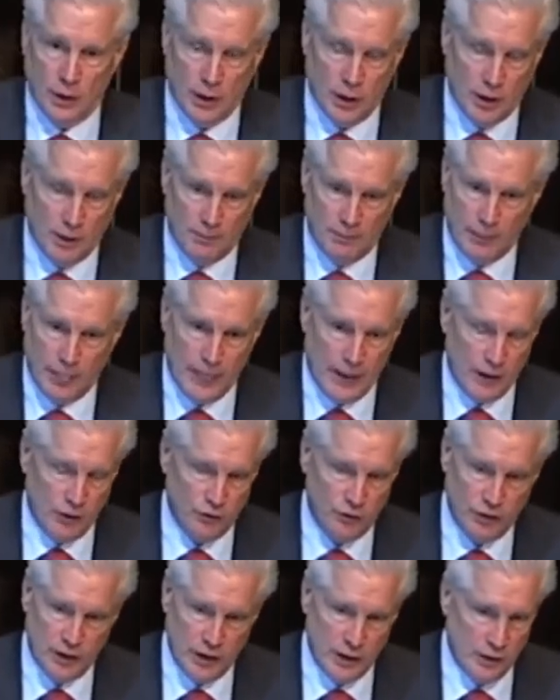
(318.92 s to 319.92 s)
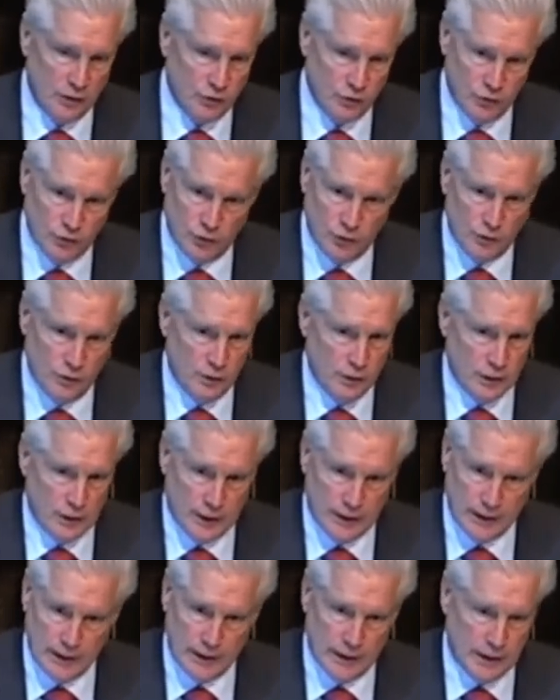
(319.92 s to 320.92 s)
As for getting sued,
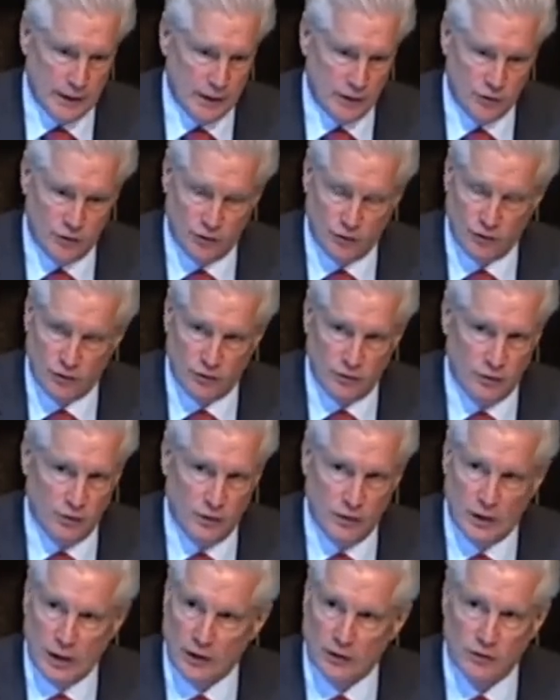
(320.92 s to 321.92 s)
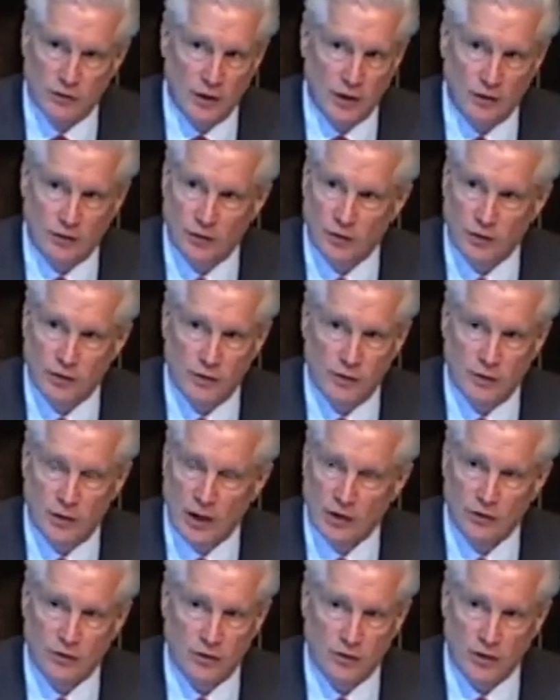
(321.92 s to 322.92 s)
it's just that's
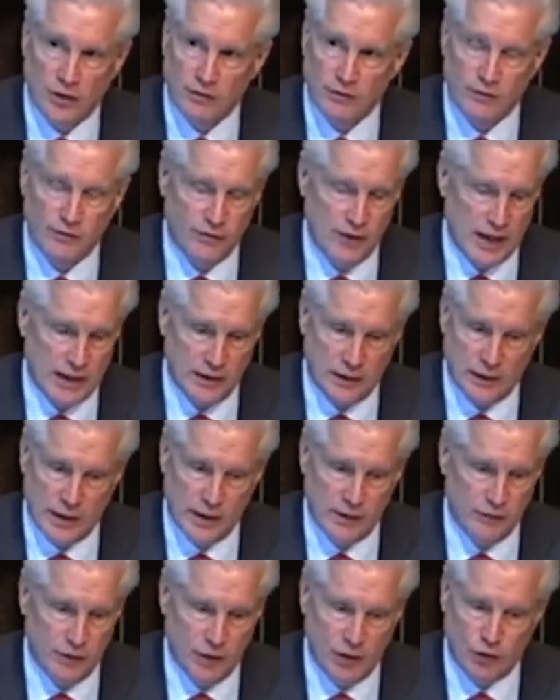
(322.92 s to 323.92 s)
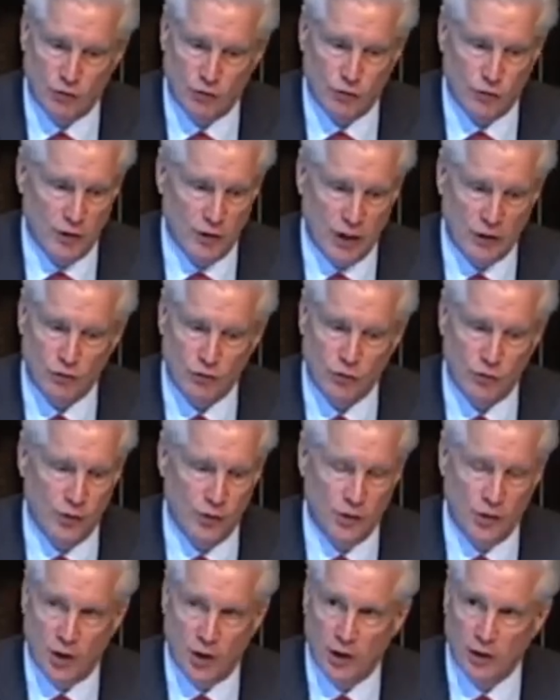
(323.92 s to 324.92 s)
a tough fact of life, and that's
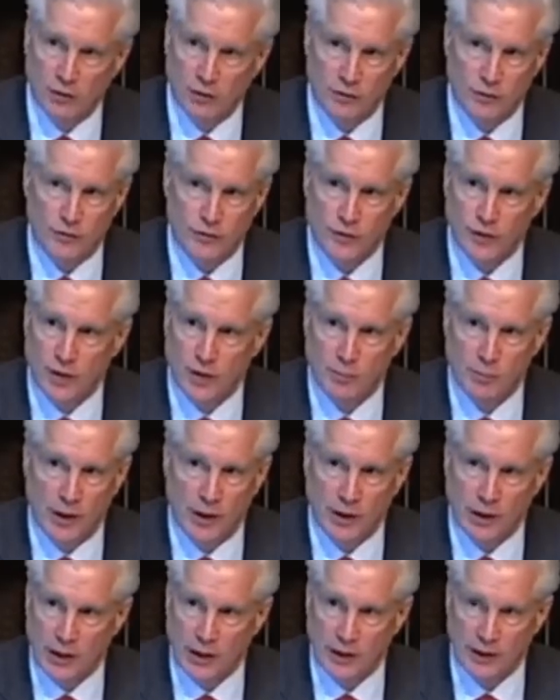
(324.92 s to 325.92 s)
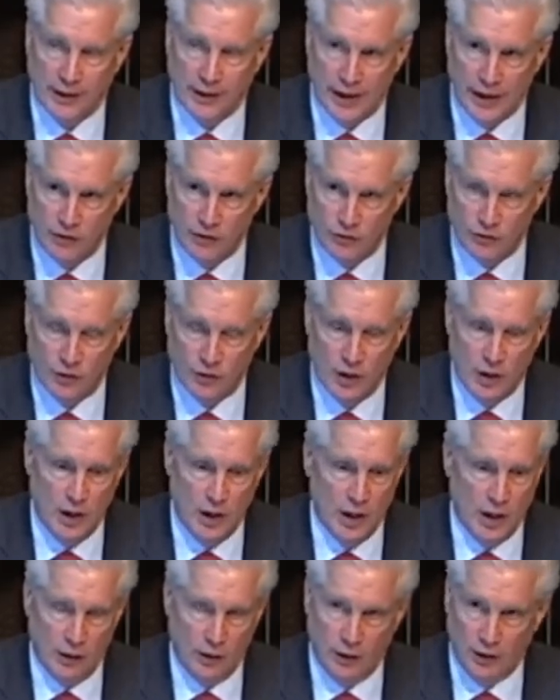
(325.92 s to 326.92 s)
true in all of American life
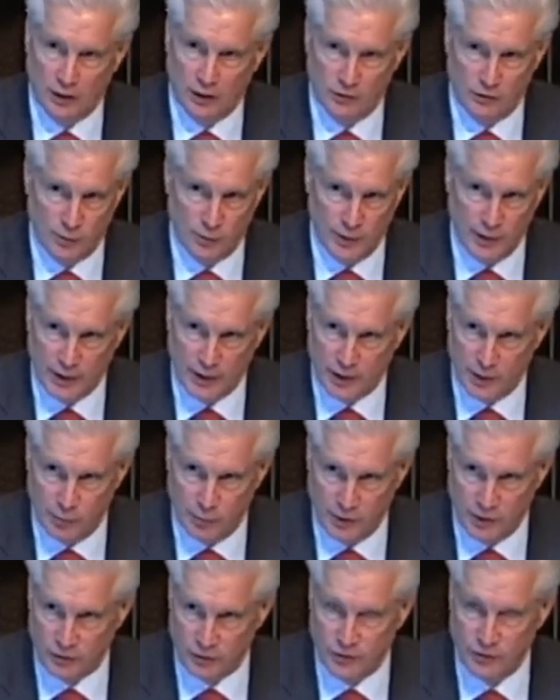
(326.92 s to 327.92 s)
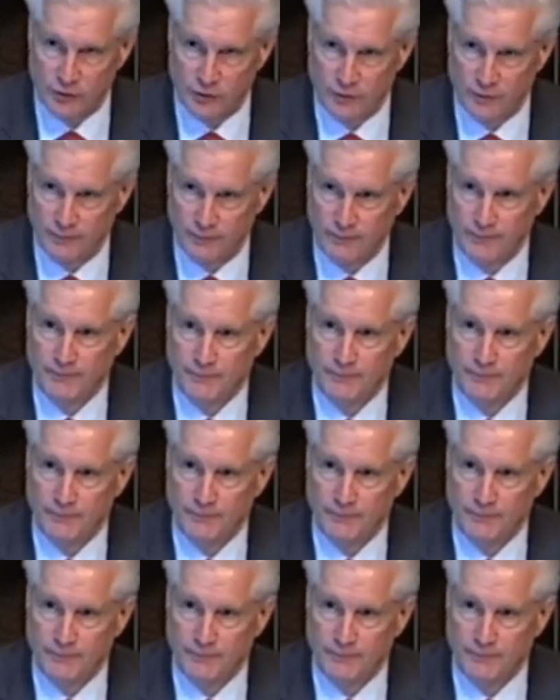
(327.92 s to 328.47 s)
and all of American business.